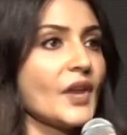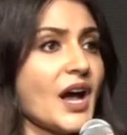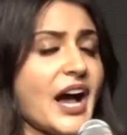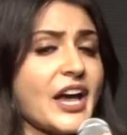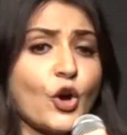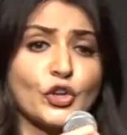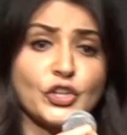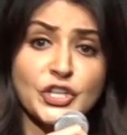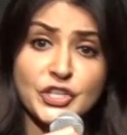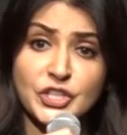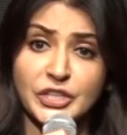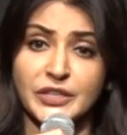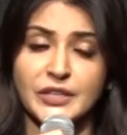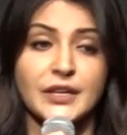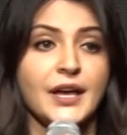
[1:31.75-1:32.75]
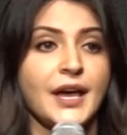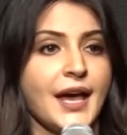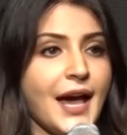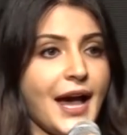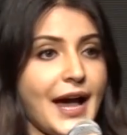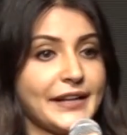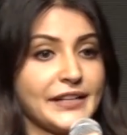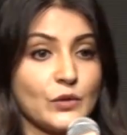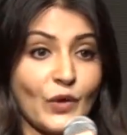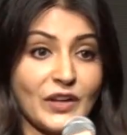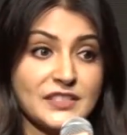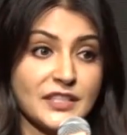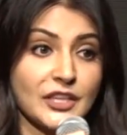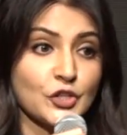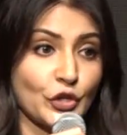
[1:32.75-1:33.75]
I auditioned, and in
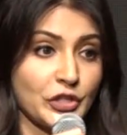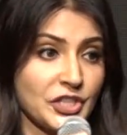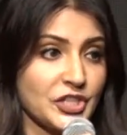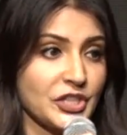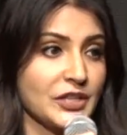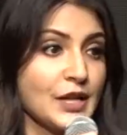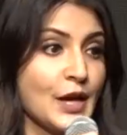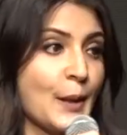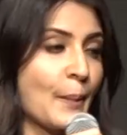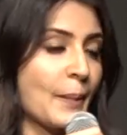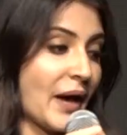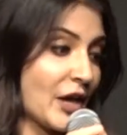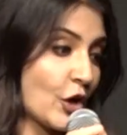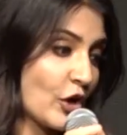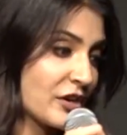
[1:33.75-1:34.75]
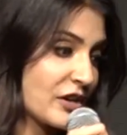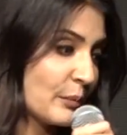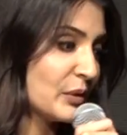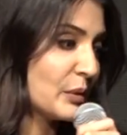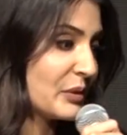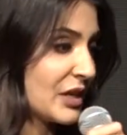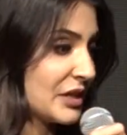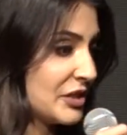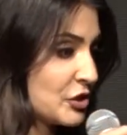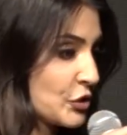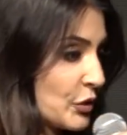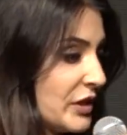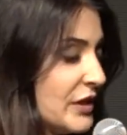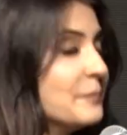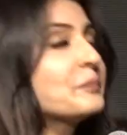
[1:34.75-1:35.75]
one such audition, I got Rab Ne Bana Di
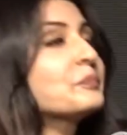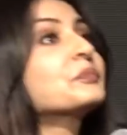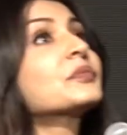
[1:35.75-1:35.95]
Jodi.